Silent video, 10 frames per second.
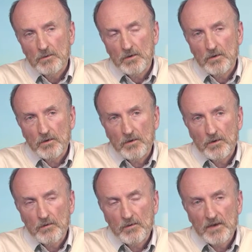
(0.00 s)
There's a
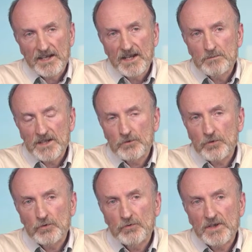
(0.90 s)
large range
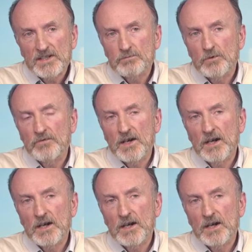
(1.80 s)
of people